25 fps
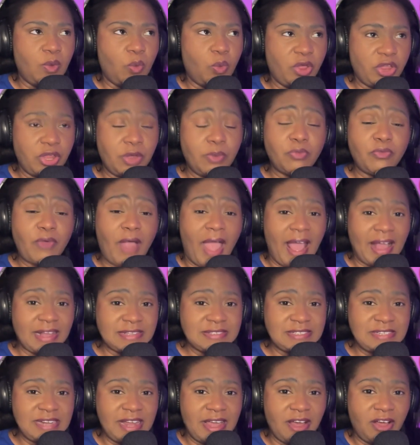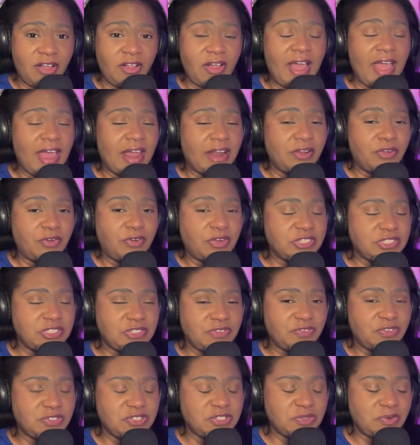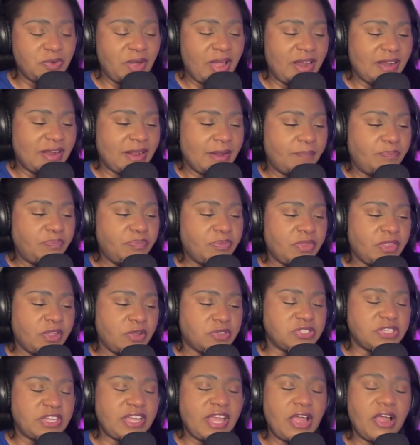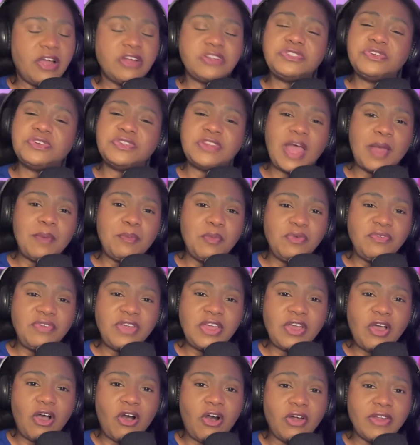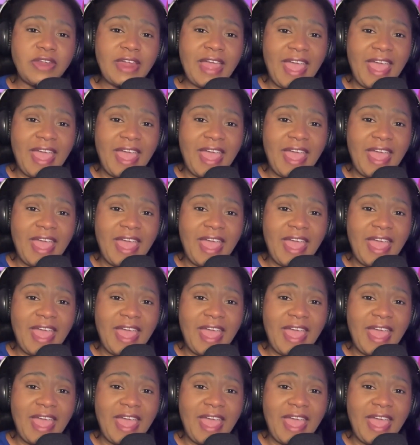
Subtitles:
William Ragsdale, and Christopher Sarandon, there's a character in that movie called